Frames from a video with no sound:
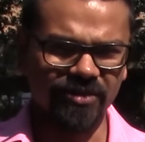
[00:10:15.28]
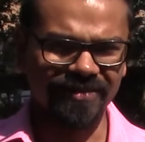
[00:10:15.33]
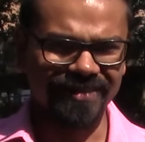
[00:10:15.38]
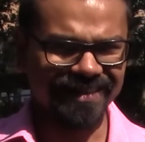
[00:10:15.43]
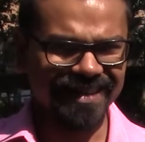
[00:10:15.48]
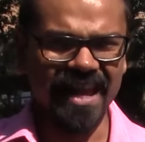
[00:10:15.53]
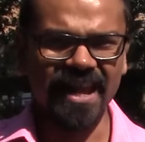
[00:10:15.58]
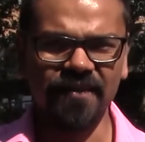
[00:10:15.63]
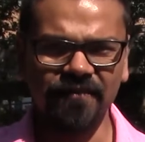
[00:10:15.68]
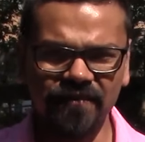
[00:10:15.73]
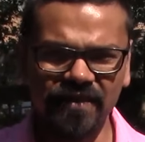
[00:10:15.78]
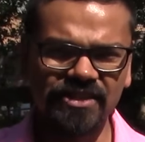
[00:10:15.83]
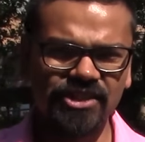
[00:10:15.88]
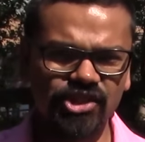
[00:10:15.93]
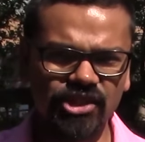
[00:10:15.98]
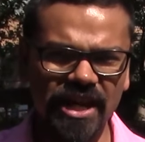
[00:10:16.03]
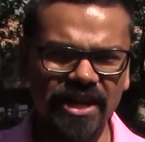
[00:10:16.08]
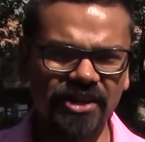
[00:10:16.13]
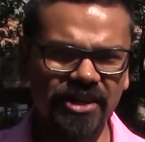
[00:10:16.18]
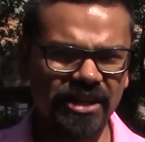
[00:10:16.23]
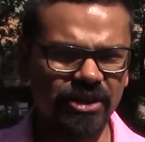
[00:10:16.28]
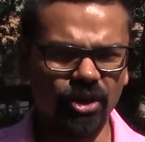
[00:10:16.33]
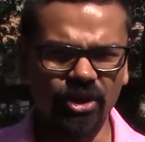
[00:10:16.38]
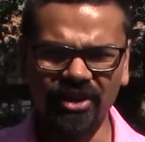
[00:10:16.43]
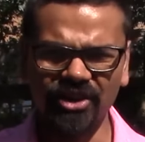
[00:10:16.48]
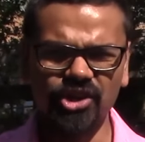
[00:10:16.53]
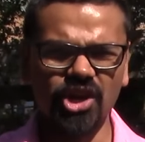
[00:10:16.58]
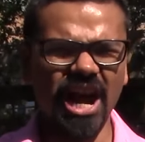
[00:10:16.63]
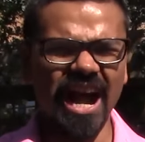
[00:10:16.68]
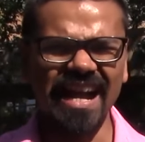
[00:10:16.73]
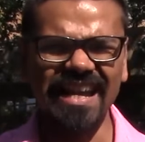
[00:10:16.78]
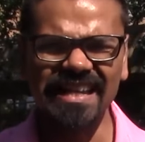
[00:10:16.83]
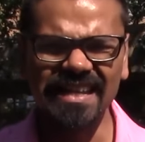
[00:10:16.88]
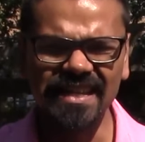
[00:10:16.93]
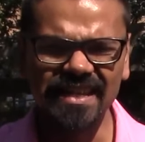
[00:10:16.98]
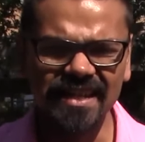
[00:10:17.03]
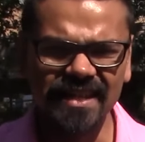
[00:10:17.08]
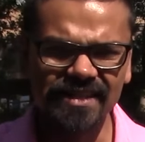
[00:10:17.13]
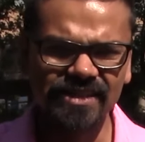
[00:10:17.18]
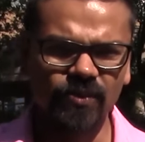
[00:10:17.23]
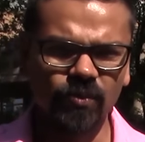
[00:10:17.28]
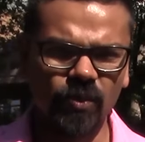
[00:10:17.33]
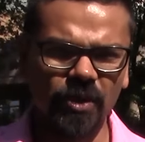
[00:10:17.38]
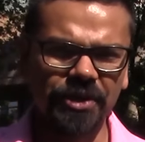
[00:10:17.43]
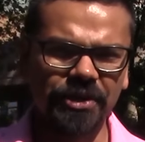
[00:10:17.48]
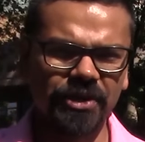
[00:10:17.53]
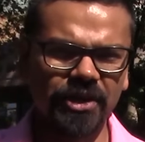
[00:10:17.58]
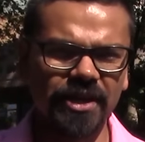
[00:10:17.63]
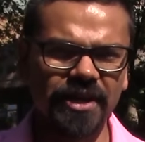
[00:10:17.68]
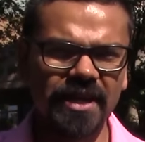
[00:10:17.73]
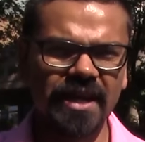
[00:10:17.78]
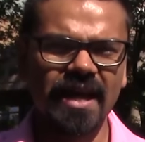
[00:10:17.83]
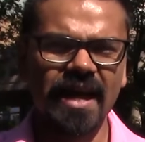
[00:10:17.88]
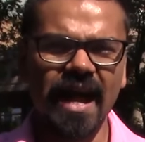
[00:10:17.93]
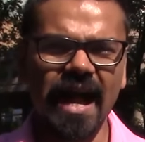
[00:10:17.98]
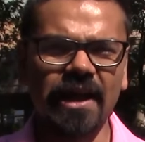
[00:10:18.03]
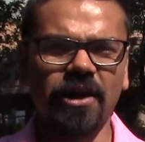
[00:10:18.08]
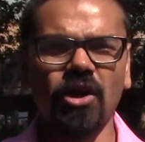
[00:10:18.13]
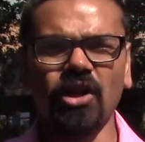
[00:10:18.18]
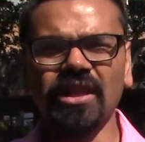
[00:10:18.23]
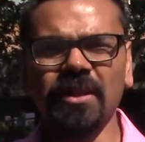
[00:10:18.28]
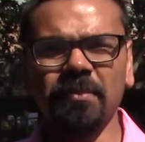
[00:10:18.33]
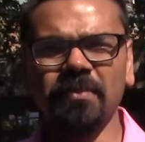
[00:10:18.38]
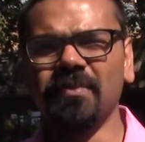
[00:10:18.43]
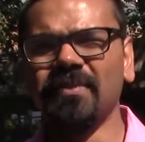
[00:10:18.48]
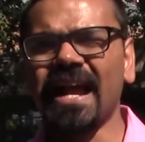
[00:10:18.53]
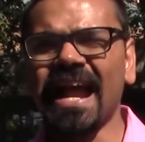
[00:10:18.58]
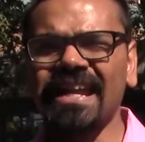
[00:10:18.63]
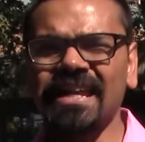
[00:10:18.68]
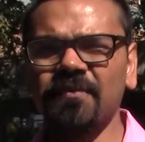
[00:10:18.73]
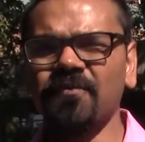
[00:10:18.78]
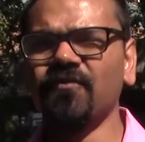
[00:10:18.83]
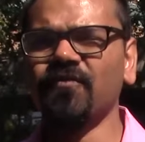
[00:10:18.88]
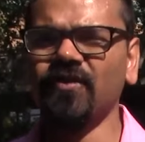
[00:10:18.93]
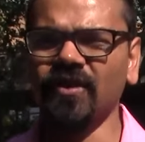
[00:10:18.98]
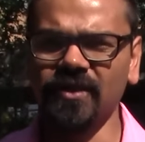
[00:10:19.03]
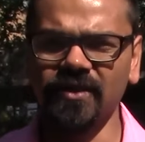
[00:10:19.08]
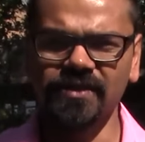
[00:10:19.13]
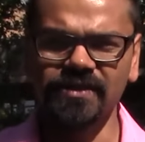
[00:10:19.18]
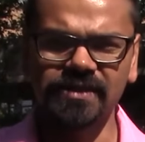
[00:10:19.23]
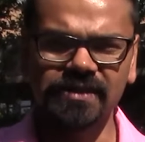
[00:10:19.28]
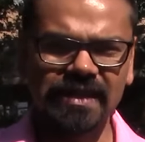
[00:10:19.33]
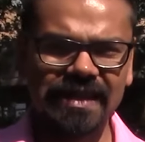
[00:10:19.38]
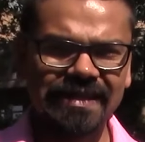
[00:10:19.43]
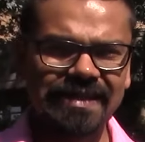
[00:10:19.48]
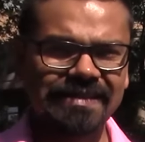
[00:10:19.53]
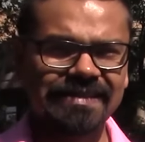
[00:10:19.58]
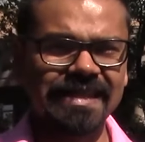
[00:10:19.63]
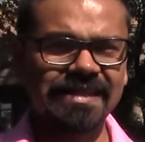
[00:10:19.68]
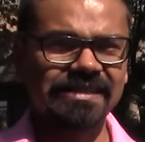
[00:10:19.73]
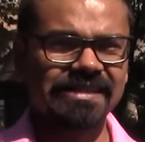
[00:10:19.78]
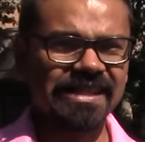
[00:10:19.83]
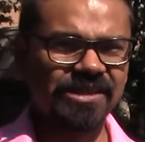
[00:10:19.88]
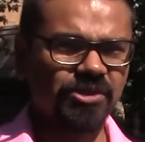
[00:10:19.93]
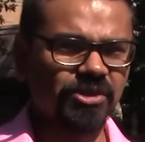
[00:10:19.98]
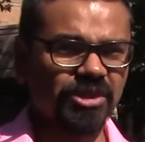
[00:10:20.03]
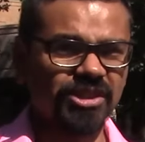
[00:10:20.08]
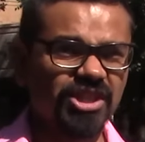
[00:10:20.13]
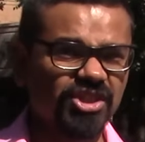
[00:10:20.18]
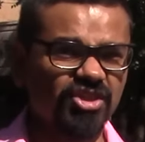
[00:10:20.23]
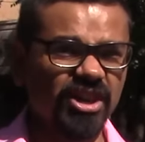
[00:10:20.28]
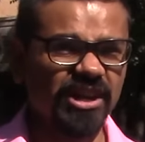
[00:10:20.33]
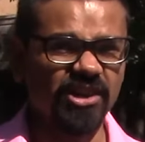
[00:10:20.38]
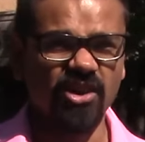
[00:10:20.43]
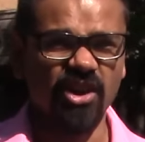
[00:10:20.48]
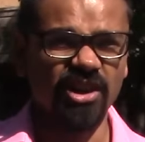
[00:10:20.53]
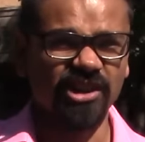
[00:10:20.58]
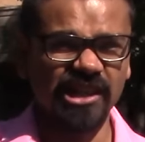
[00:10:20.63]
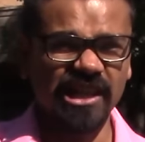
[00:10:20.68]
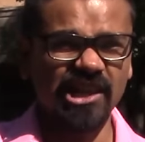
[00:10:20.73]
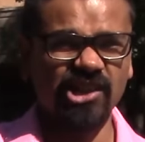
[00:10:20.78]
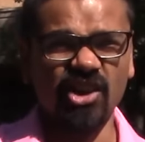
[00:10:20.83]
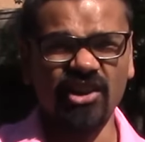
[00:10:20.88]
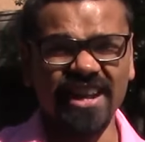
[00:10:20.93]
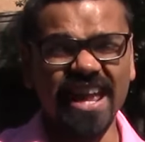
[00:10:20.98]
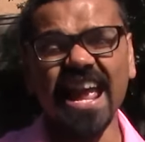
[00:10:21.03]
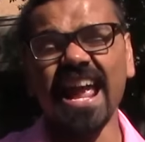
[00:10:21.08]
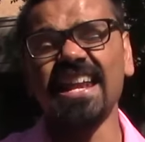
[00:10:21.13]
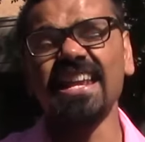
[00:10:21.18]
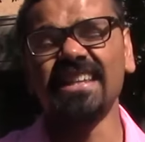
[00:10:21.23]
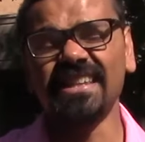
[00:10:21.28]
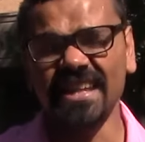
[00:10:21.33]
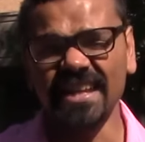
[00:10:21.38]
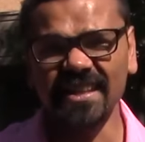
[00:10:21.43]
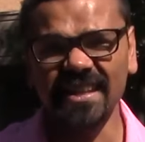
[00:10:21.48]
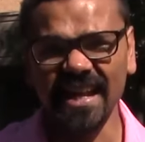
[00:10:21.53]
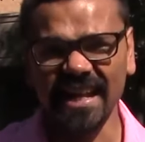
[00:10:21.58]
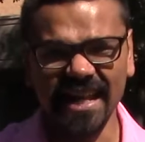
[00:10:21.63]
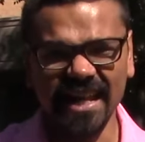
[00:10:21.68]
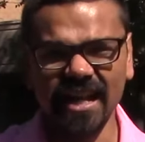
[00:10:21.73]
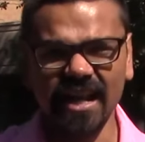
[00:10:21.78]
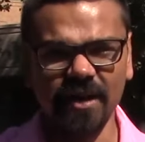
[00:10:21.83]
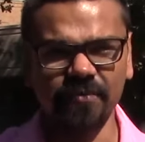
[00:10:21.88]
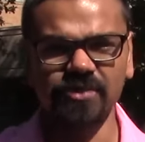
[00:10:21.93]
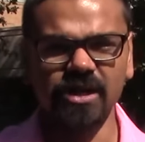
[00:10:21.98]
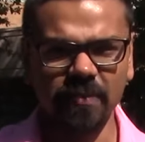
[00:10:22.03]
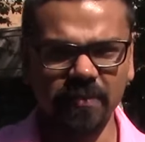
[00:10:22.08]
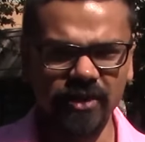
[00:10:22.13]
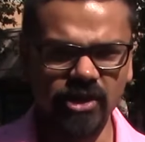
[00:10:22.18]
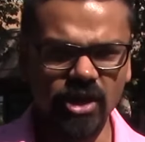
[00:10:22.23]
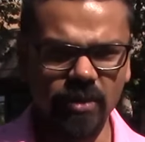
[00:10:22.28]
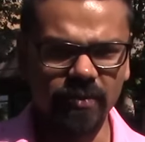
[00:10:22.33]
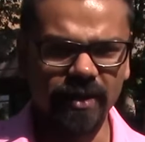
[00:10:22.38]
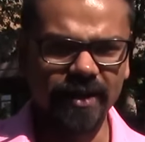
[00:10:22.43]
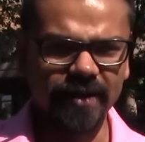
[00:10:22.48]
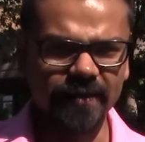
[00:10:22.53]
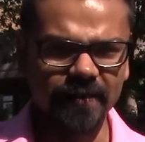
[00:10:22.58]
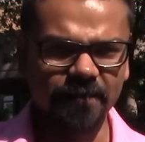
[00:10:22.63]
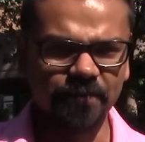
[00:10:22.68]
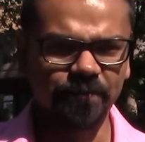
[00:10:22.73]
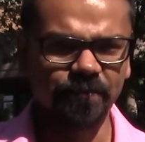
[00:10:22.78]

life in general or in your ideas and whatnot, I call them random fillers, in the sense that you could just write content on anything that comes up in your mind.